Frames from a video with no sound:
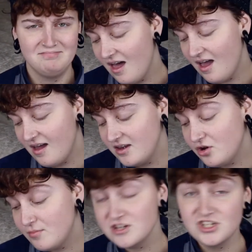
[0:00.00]
Uh,
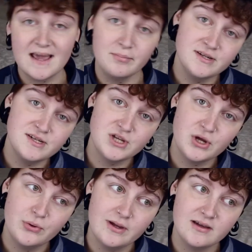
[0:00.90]
not much has happened
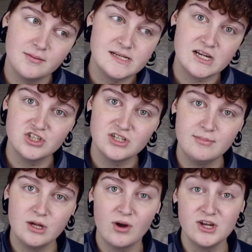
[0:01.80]
so it could potentially
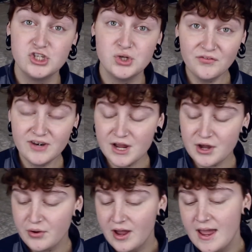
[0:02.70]
be quite a short video